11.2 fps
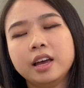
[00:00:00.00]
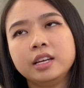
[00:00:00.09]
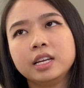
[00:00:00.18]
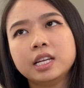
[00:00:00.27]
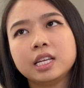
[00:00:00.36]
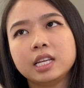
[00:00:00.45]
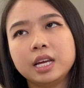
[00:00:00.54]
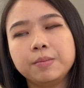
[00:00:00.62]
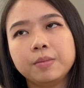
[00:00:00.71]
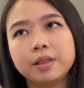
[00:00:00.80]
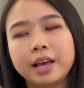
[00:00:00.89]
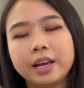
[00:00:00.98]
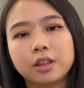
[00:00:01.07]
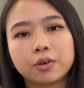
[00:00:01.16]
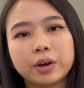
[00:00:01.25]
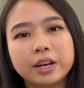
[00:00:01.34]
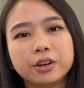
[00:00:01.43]
It did seem like the
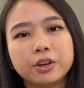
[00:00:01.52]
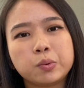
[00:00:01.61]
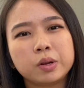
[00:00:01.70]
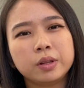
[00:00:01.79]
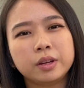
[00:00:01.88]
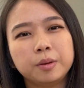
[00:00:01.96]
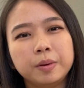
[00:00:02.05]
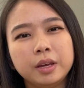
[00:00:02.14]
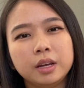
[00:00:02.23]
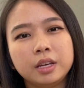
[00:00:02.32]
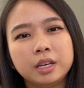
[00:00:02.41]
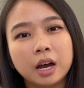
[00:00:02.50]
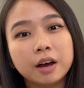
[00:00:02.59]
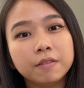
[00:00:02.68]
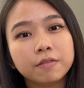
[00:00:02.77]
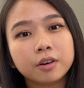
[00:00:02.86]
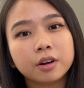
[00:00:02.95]
graders were a little bit
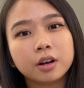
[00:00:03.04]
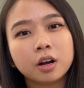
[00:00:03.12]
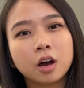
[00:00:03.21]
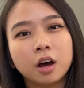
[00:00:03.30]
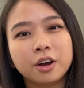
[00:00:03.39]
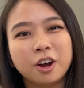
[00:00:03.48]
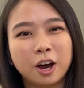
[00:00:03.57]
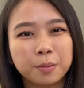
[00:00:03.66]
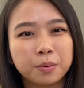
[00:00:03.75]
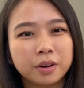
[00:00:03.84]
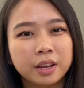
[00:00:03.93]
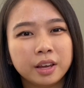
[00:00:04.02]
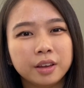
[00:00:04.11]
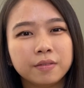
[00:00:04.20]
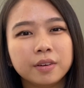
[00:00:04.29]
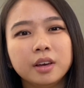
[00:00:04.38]
tougher on operative.